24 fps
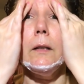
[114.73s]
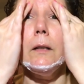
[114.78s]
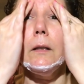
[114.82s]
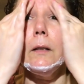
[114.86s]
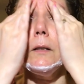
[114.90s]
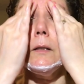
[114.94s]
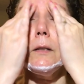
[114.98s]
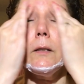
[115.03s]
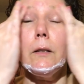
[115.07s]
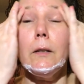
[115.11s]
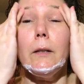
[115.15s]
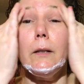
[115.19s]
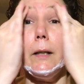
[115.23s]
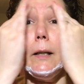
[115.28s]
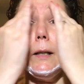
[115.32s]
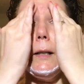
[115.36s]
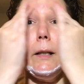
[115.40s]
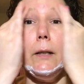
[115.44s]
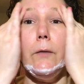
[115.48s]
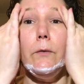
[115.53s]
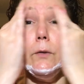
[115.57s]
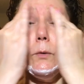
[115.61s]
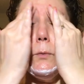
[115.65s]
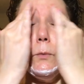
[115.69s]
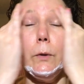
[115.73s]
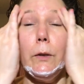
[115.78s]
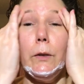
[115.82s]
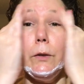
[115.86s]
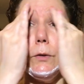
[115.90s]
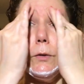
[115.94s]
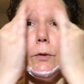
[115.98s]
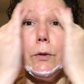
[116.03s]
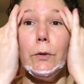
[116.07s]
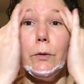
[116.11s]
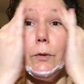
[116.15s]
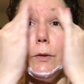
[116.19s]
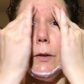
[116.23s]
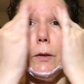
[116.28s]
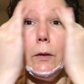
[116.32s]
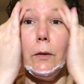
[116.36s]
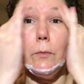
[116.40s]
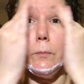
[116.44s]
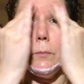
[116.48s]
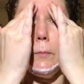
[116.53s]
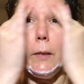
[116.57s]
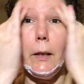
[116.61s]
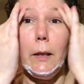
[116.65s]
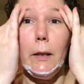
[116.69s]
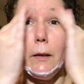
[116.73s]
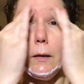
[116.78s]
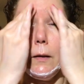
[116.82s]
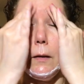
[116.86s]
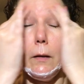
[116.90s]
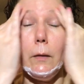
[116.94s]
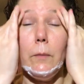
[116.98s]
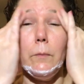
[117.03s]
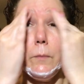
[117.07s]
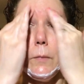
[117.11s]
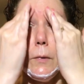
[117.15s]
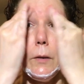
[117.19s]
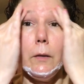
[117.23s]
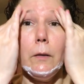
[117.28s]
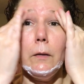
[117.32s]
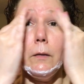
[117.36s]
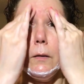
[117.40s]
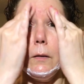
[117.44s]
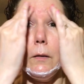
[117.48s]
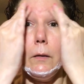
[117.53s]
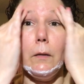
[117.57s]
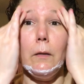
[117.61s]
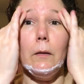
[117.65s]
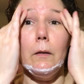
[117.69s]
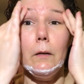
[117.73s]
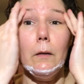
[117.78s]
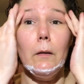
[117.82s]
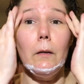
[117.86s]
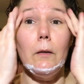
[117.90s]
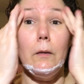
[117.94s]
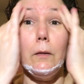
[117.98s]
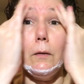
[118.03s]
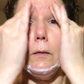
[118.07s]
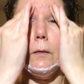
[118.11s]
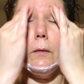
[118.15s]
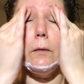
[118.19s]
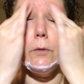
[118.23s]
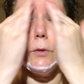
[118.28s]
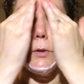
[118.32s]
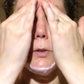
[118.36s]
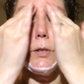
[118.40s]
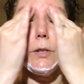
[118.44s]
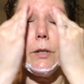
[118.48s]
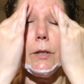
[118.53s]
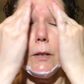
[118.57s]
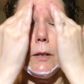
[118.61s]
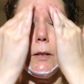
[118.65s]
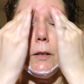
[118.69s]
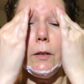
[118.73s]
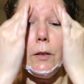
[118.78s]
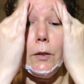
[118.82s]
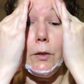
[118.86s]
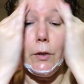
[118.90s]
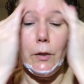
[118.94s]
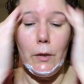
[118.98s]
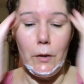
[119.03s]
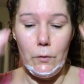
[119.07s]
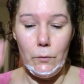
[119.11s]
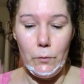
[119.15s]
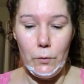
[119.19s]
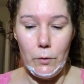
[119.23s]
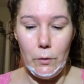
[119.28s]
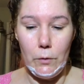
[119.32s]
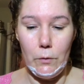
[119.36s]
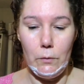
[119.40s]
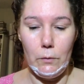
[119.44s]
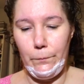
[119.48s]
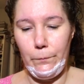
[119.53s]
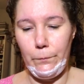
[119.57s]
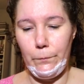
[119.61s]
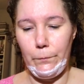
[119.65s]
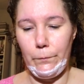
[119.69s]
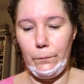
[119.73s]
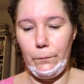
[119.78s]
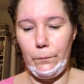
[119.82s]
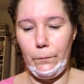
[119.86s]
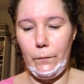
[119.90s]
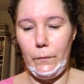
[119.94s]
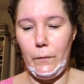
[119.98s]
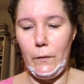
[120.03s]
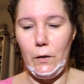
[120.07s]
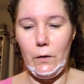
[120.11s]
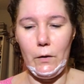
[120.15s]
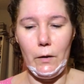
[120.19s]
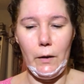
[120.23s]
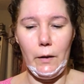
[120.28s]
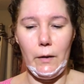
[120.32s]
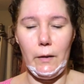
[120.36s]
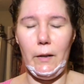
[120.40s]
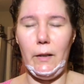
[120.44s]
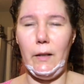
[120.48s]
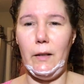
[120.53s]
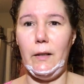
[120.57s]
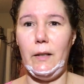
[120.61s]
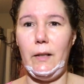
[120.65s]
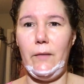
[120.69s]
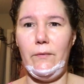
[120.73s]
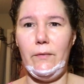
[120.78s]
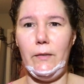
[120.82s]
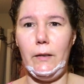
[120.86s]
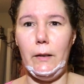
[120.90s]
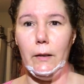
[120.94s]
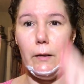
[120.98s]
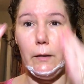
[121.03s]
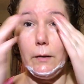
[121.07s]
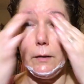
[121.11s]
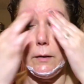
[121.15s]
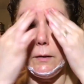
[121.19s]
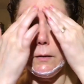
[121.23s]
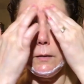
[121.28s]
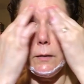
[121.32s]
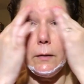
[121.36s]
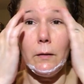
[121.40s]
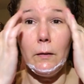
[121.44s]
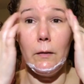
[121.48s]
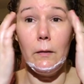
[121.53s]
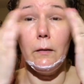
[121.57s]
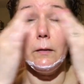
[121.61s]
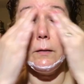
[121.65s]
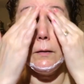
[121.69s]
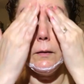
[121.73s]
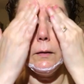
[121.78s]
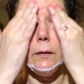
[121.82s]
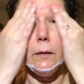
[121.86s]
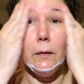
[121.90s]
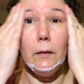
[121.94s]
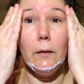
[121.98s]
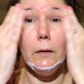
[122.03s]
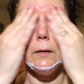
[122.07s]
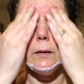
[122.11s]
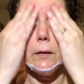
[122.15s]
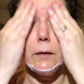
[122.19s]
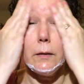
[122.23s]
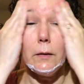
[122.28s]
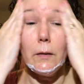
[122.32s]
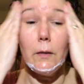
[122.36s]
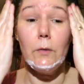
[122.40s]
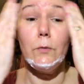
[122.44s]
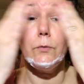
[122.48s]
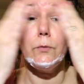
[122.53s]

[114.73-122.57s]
so that even when you're doing your makeup or just in general, you're not going to get that flakiness, because it's